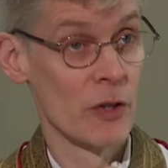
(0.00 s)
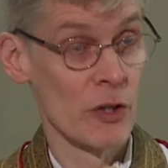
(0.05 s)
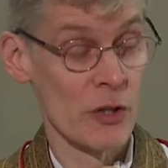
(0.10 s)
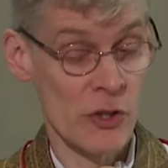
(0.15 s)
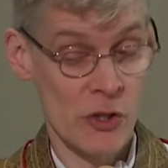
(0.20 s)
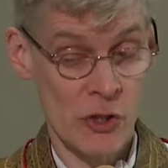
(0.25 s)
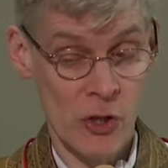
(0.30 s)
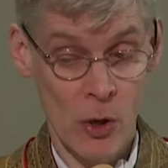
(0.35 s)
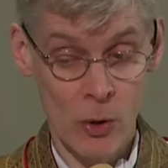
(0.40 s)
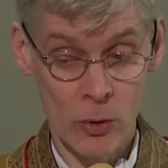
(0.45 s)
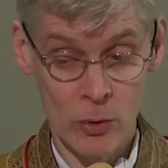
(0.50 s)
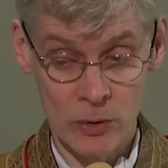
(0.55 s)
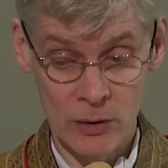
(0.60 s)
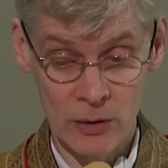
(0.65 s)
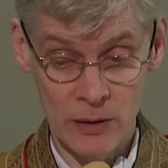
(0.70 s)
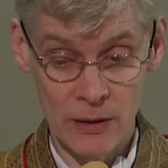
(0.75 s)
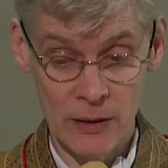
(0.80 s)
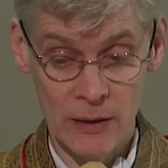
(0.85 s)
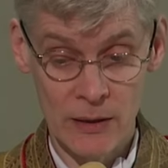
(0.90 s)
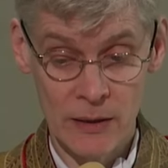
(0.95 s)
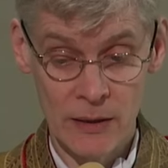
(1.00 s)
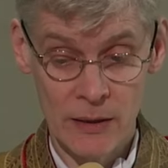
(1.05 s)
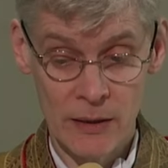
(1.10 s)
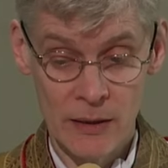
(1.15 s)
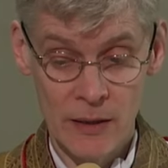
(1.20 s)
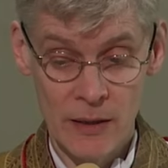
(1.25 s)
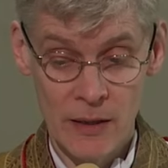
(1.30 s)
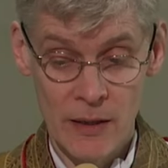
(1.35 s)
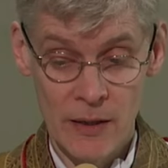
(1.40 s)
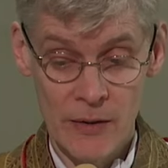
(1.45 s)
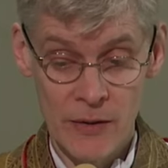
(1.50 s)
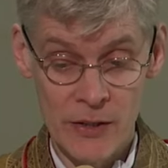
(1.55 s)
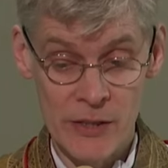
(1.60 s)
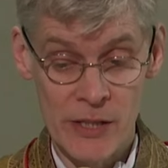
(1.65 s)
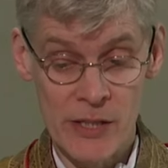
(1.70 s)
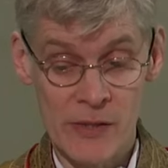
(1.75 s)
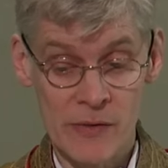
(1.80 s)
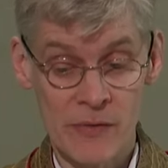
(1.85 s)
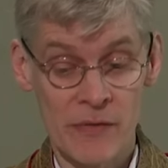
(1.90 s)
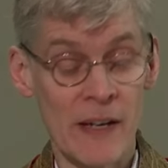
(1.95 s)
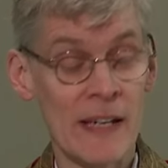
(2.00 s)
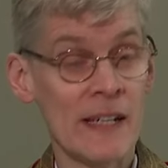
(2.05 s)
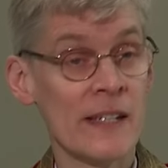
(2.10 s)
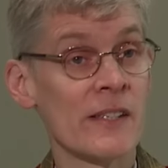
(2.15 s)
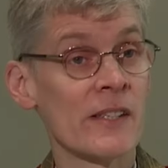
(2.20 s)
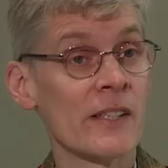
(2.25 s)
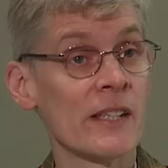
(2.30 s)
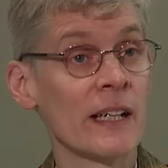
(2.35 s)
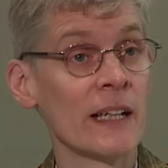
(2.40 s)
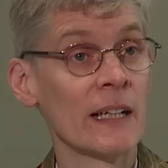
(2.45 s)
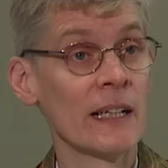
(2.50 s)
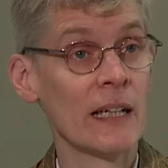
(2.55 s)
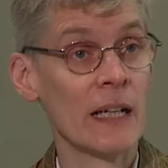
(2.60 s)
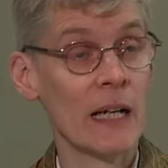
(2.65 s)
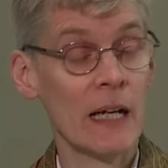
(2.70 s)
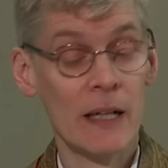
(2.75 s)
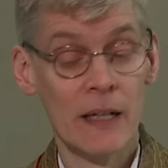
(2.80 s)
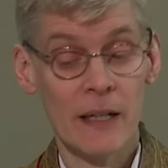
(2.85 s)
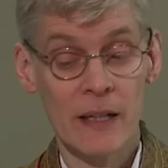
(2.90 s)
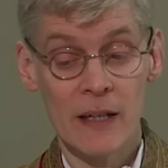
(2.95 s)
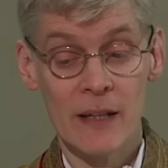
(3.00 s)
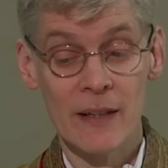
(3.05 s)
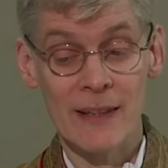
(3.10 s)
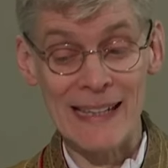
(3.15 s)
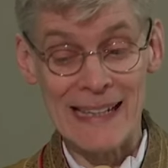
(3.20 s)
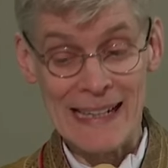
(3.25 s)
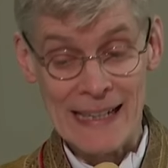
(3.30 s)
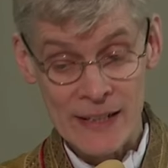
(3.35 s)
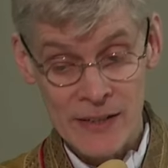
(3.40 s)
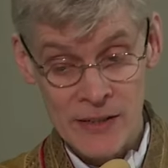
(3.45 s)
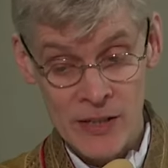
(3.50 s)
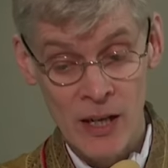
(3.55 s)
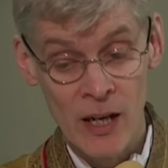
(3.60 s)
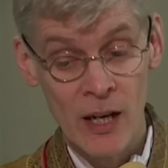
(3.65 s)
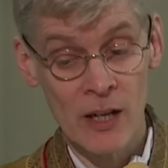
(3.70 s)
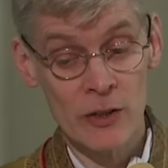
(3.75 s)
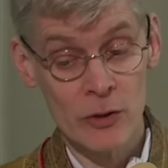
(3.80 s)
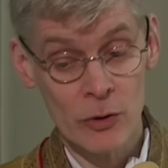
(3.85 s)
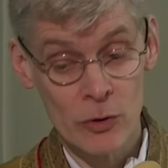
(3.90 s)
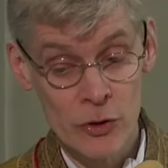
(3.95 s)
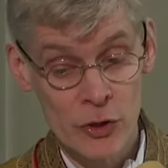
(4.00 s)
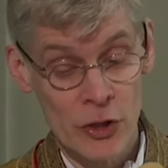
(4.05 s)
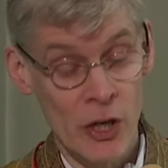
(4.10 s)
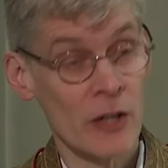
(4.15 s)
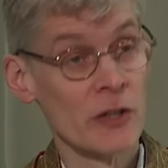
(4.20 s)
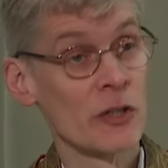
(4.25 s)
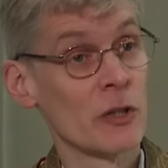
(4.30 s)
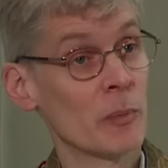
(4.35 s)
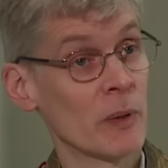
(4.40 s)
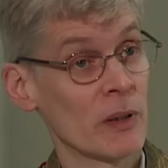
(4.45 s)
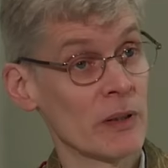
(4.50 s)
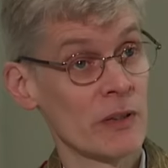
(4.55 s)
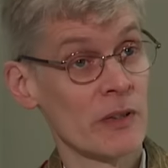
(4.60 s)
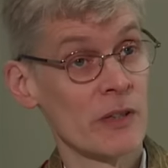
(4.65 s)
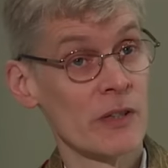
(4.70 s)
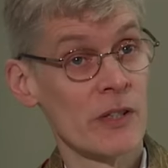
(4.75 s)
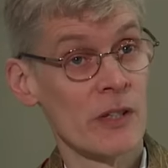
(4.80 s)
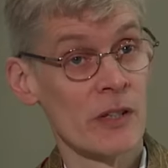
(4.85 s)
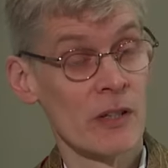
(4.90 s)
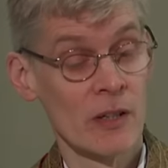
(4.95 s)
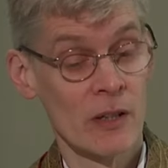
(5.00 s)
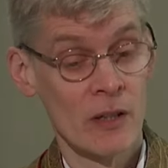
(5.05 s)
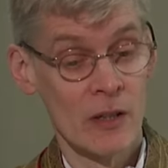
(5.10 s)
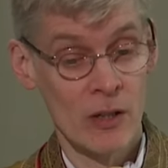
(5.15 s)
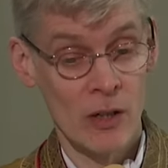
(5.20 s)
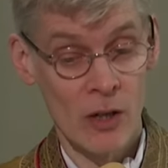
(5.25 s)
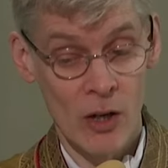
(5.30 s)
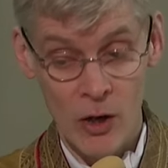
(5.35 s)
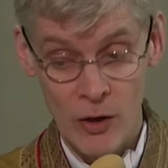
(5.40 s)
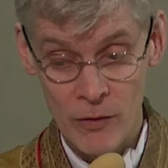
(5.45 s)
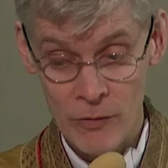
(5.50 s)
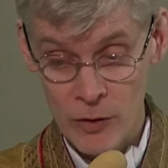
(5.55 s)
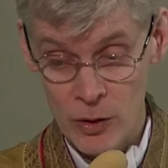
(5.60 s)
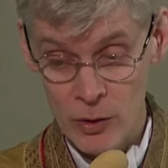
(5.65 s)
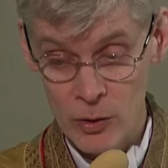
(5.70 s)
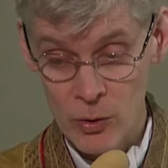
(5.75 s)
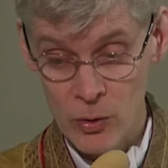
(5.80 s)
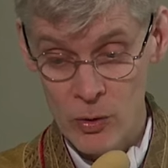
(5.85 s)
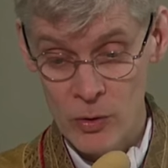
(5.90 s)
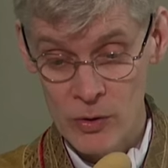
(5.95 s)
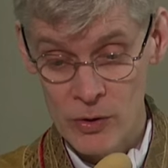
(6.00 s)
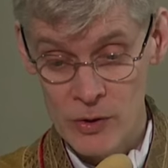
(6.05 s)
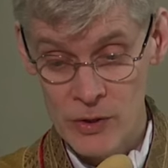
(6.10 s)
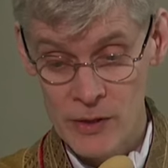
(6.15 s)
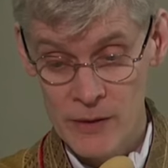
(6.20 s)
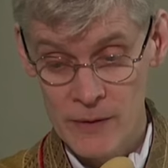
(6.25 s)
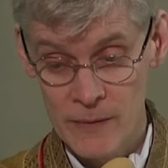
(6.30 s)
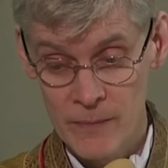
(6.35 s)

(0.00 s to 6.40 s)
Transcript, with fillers: the soul that is facing the eternal judgment of the Lord.